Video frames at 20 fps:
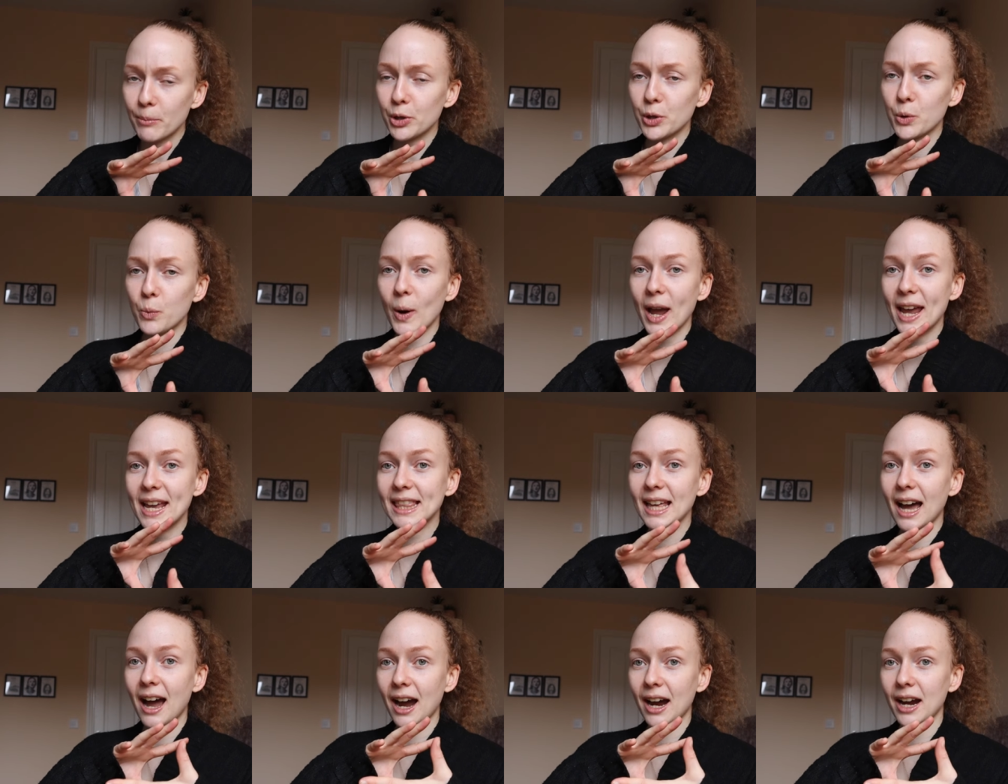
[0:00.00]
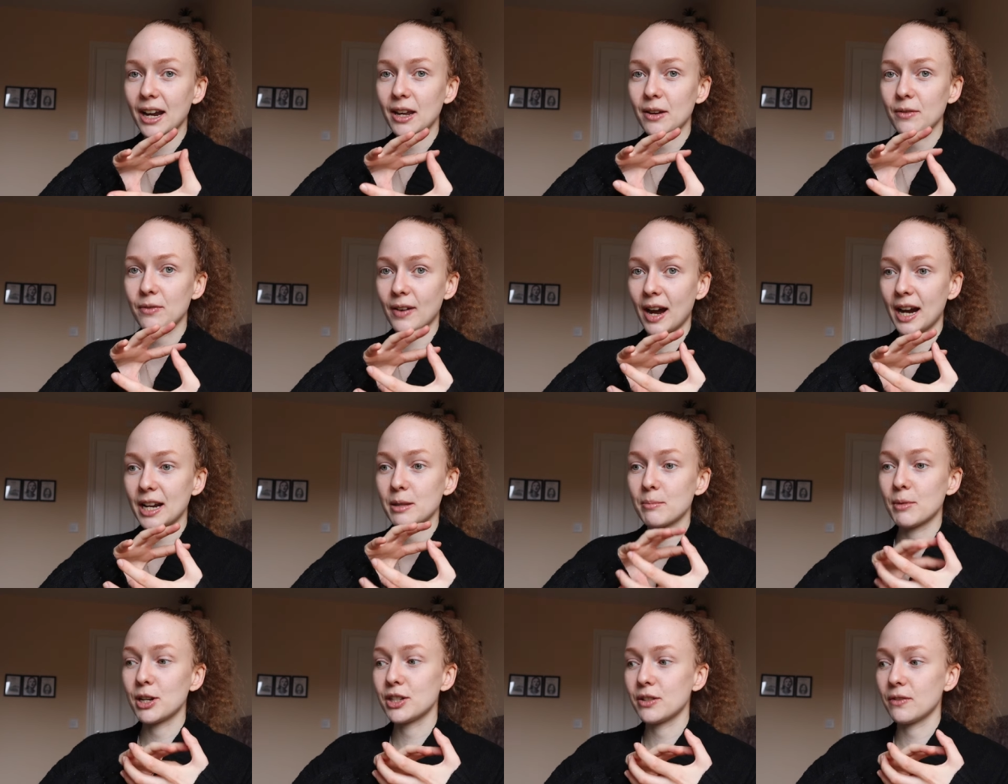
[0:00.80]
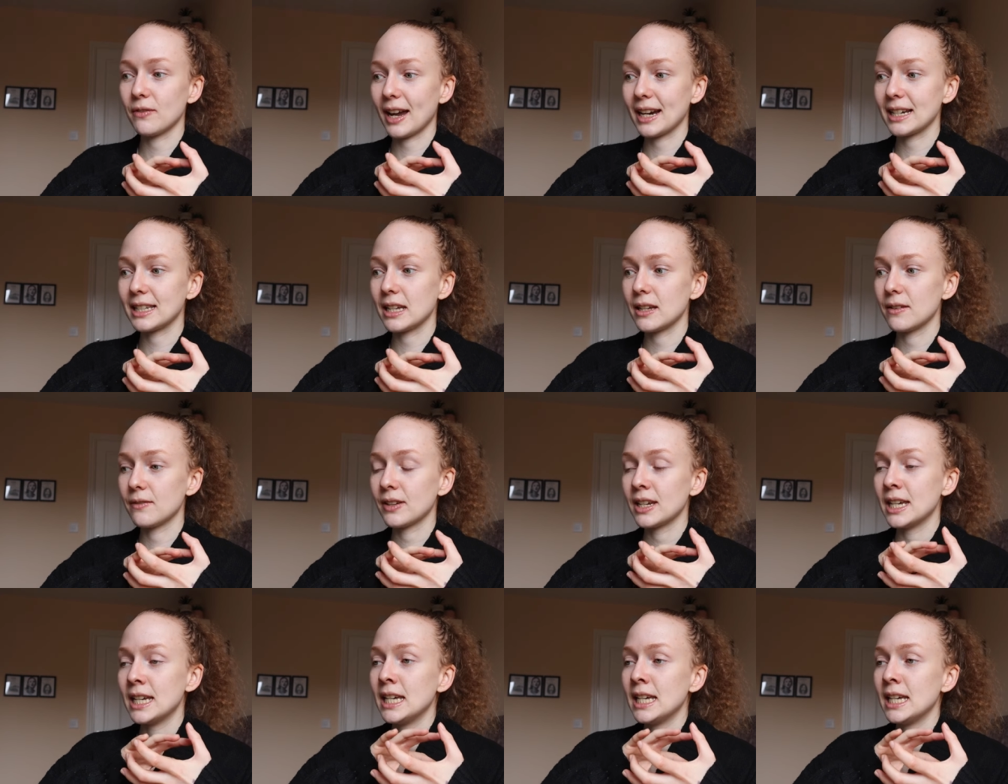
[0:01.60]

but the way that I find the most effective